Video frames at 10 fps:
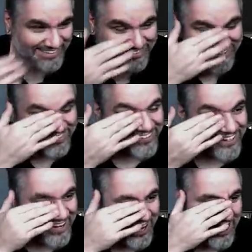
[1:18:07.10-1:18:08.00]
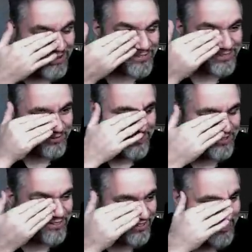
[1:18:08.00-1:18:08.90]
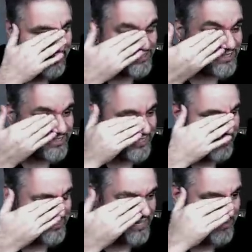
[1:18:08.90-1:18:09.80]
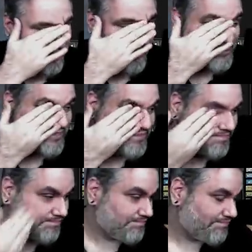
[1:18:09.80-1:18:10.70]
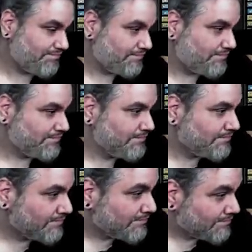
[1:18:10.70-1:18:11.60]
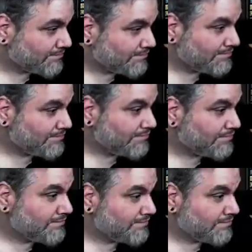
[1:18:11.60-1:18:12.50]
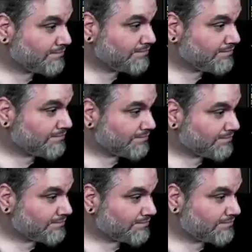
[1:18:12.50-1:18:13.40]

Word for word: they do. I'm just wondering if they're gonna use it to save a Snapcaster. I mean, we're at four life. That's.